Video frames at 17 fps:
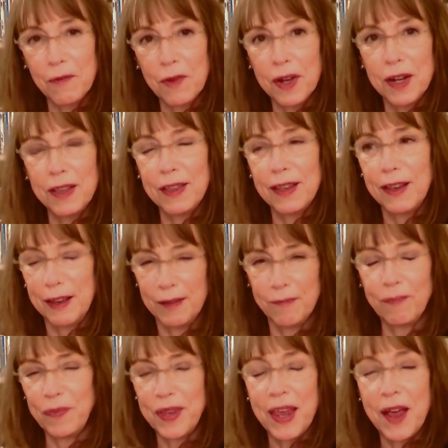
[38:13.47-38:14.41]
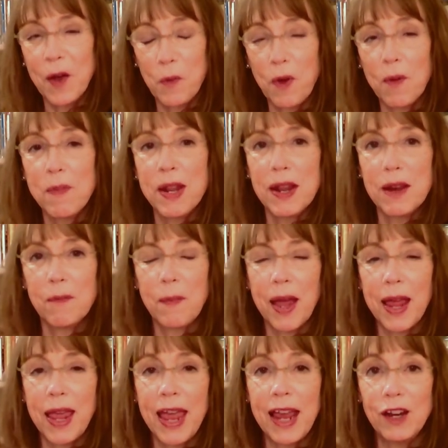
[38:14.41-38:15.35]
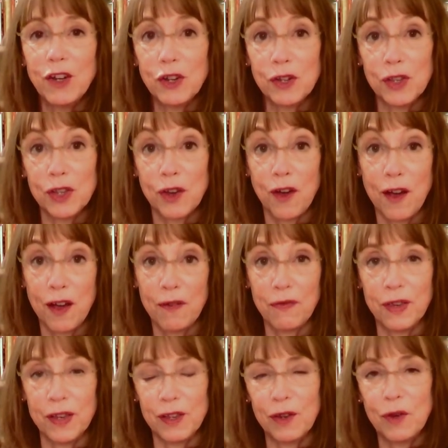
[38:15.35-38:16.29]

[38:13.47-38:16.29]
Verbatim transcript: one of the young woman in my agent's office